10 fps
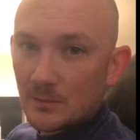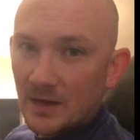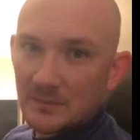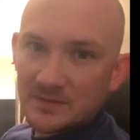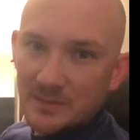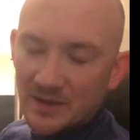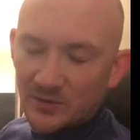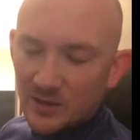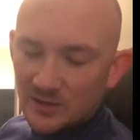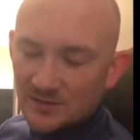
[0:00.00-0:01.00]
My name is
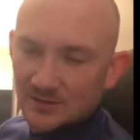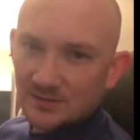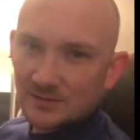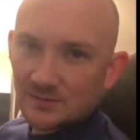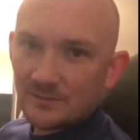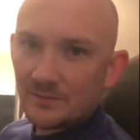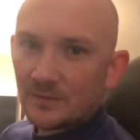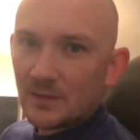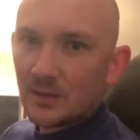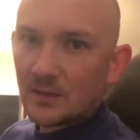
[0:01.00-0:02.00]
Matthew Helton.
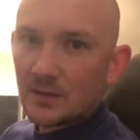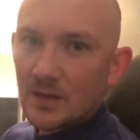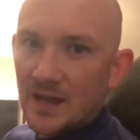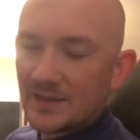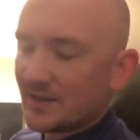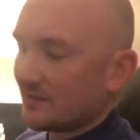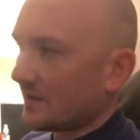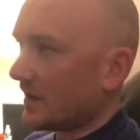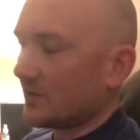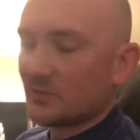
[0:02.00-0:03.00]
I
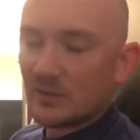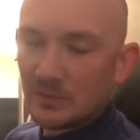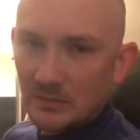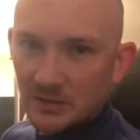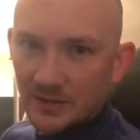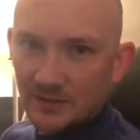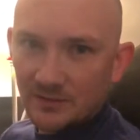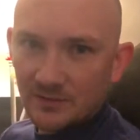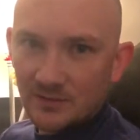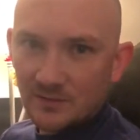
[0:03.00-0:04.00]
identify as a
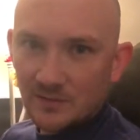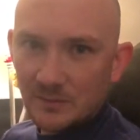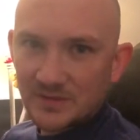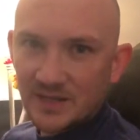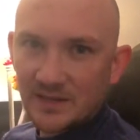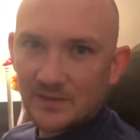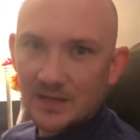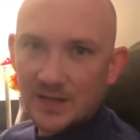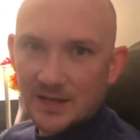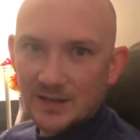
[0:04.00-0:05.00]
Republican from the state of
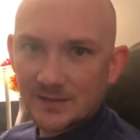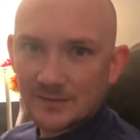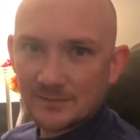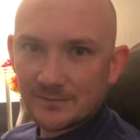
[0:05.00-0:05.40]
Indiana.